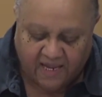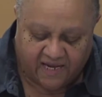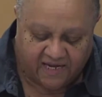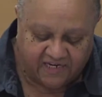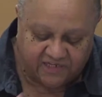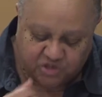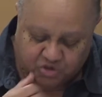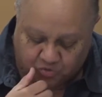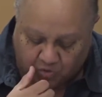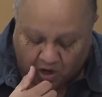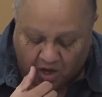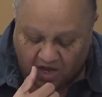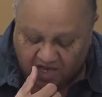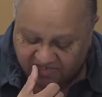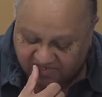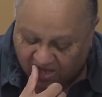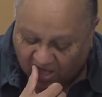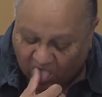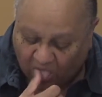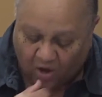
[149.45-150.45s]
It
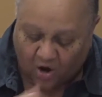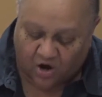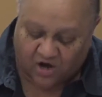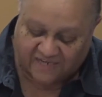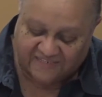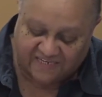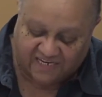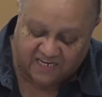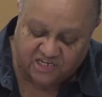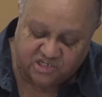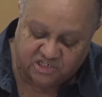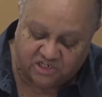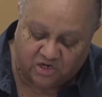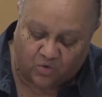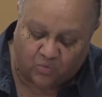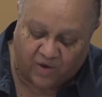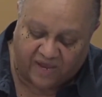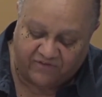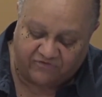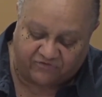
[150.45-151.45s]
draws our attention
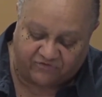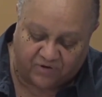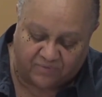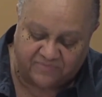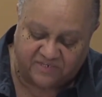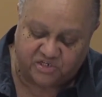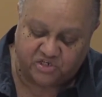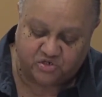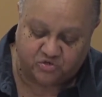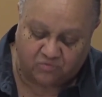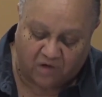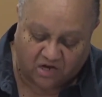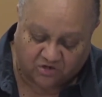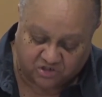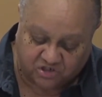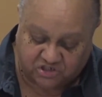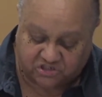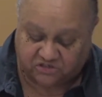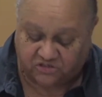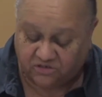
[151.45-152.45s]
away from
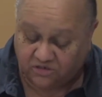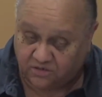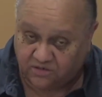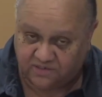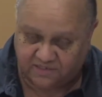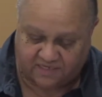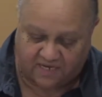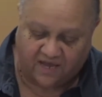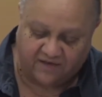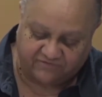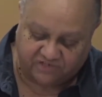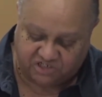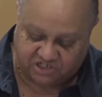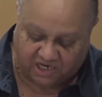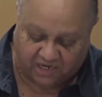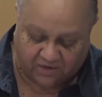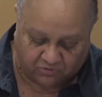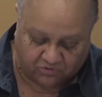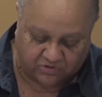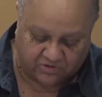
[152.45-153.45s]
structures of
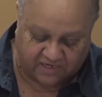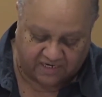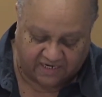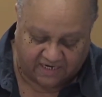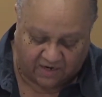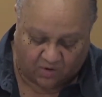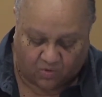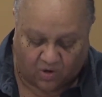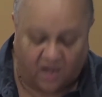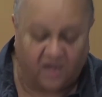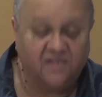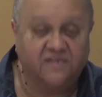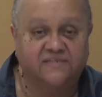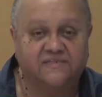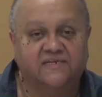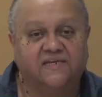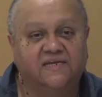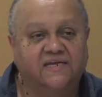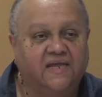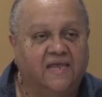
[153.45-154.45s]
general
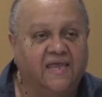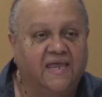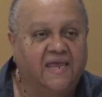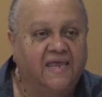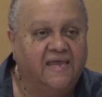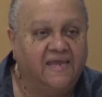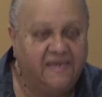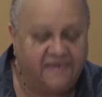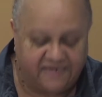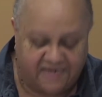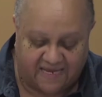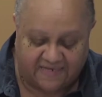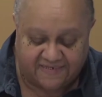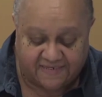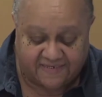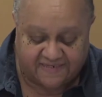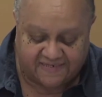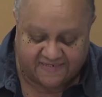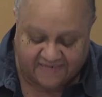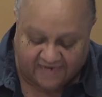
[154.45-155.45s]
inequality. It
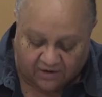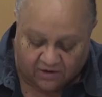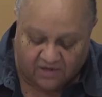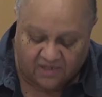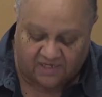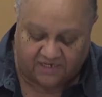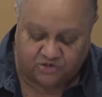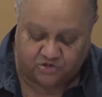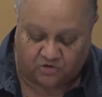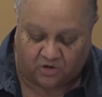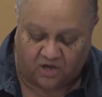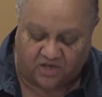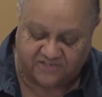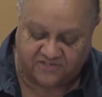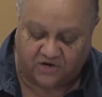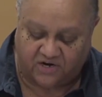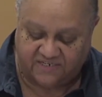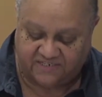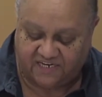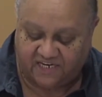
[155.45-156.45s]
necessarily draws
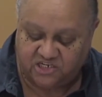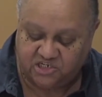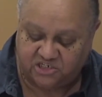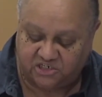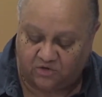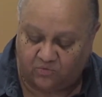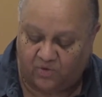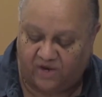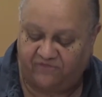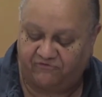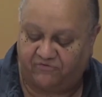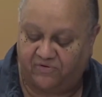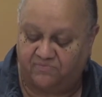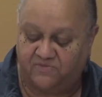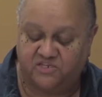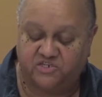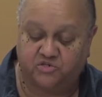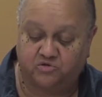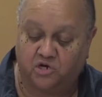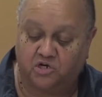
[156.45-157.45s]
our attention away from
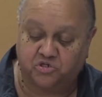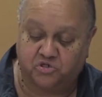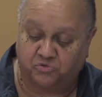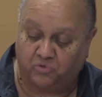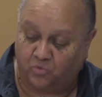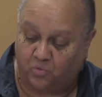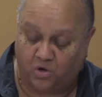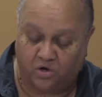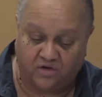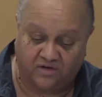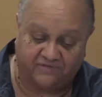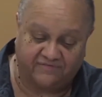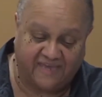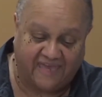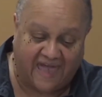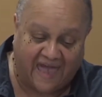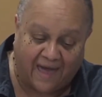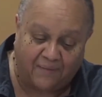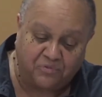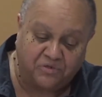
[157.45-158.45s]
the structural work of
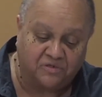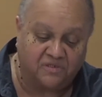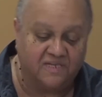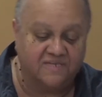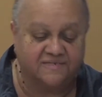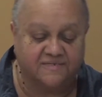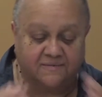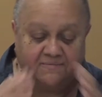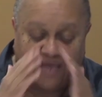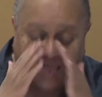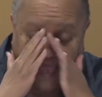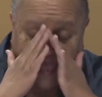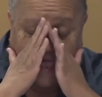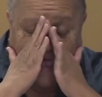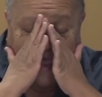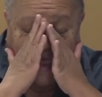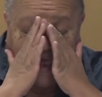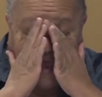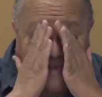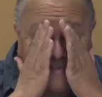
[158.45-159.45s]
capitalism
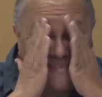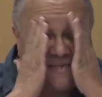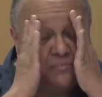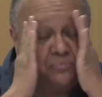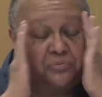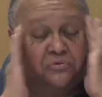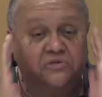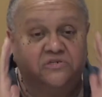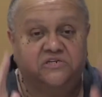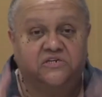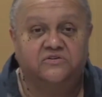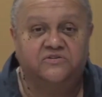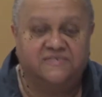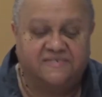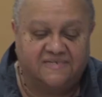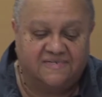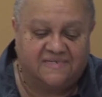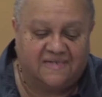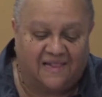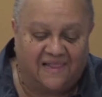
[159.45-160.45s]
as it
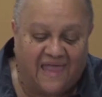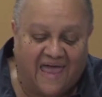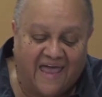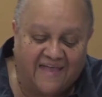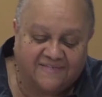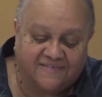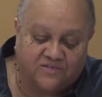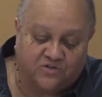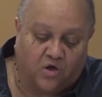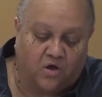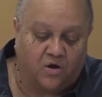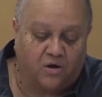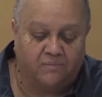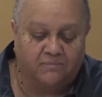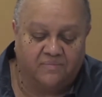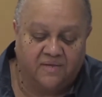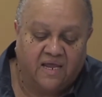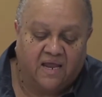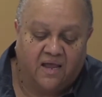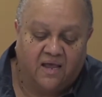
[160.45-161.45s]
produces class harm